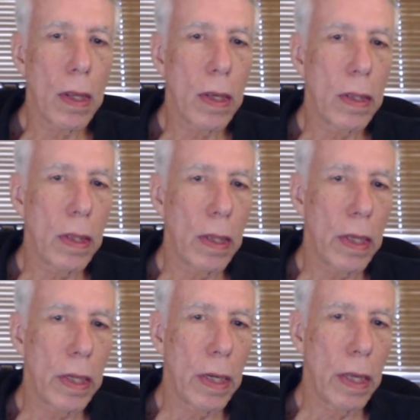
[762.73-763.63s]
And
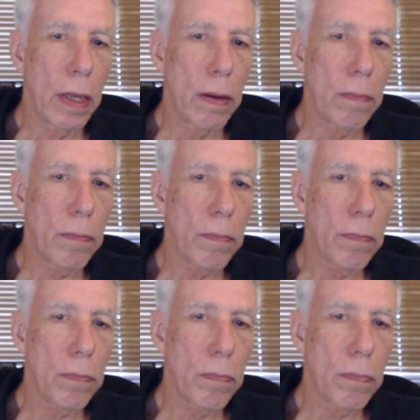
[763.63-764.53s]
then
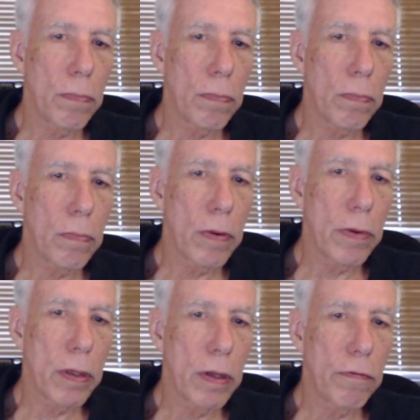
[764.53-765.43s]

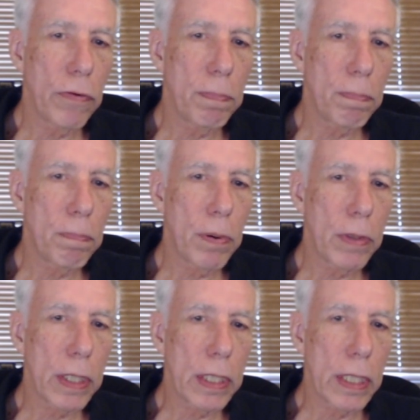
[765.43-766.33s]
if we
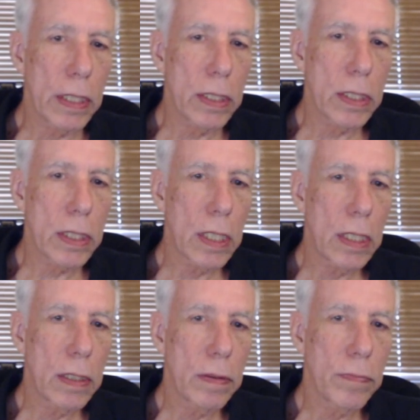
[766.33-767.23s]
poke at this,
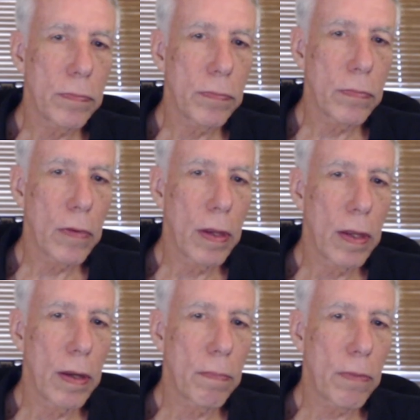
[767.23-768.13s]

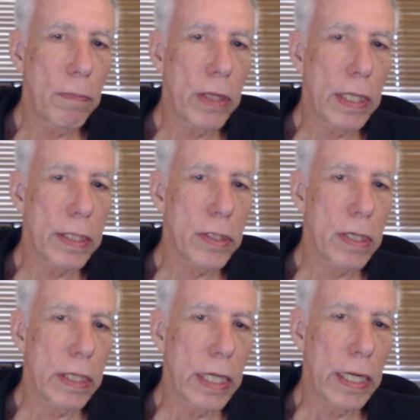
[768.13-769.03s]
probably let's
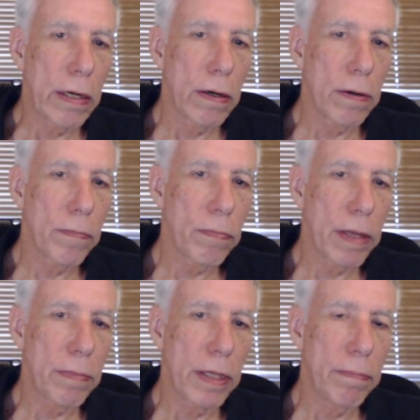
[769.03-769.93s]
start here.
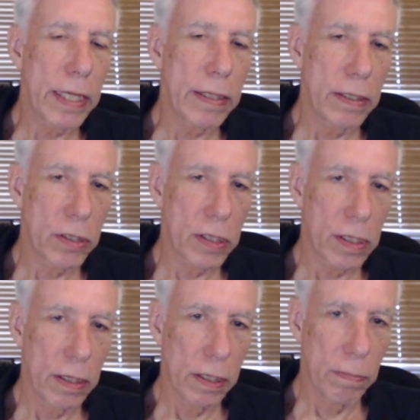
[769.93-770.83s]
Maybe make this
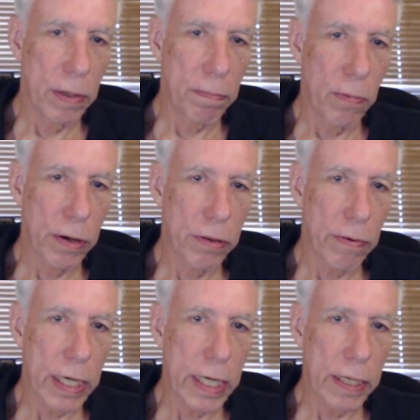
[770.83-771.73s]
a little bit more
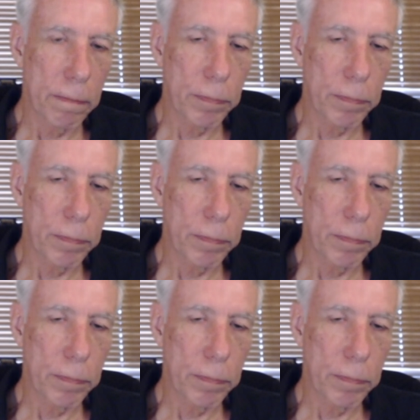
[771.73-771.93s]
threatening.